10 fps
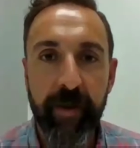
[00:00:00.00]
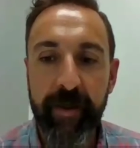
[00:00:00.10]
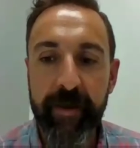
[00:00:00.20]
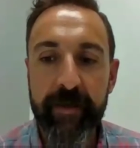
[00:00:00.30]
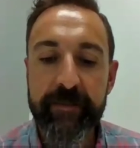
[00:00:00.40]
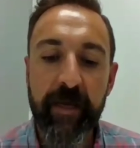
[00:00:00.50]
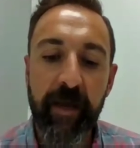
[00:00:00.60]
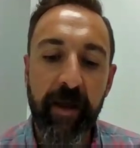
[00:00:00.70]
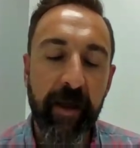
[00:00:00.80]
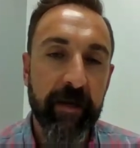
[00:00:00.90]
and
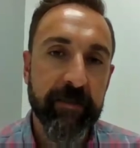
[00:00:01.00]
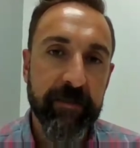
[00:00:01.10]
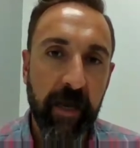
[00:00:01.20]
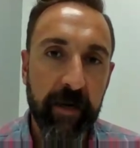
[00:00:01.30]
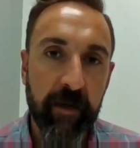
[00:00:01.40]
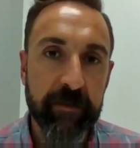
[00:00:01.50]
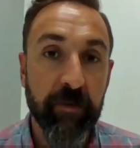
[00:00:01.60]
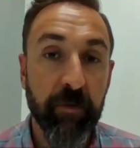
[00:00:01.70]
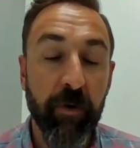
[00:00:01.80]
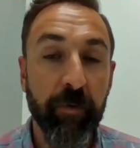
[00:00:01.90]
I had a side
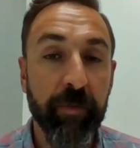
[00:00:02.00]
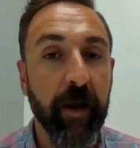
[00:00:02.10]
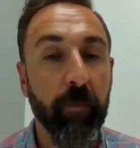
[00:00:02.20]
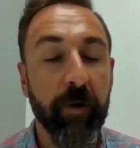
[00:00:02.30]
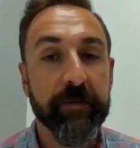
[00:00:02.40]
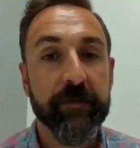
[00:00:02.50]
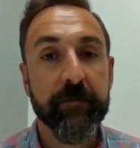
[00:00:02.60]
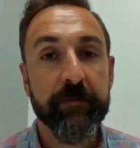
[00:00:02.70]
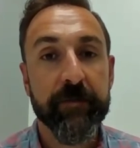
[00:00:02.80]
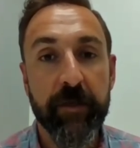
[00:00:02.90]
hustle going that I wanted
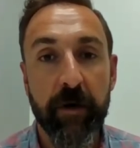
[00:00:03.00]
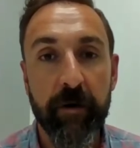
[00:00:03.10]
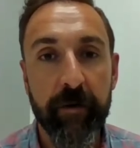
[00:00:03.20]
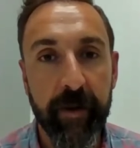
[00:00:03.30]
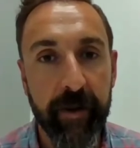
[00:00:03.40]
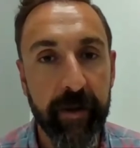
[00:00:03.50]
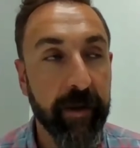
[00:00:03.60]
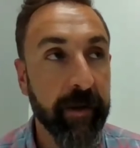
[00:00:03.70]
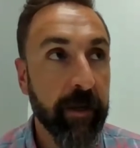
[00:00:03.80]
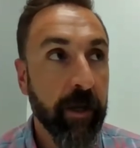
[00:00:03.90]
to start
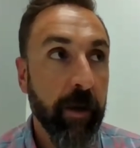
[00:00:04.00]
a